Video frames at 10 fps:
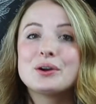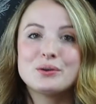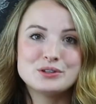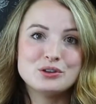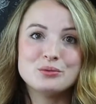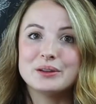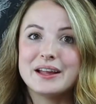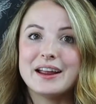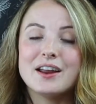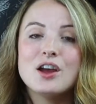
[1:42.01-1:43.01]
go-to
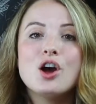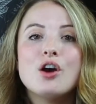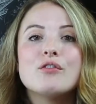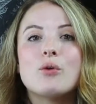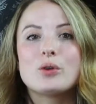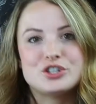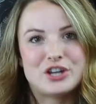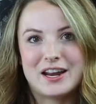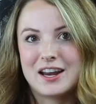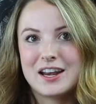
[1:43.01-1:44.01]
blade for
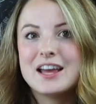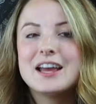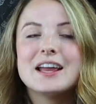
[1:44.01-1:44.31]
shading.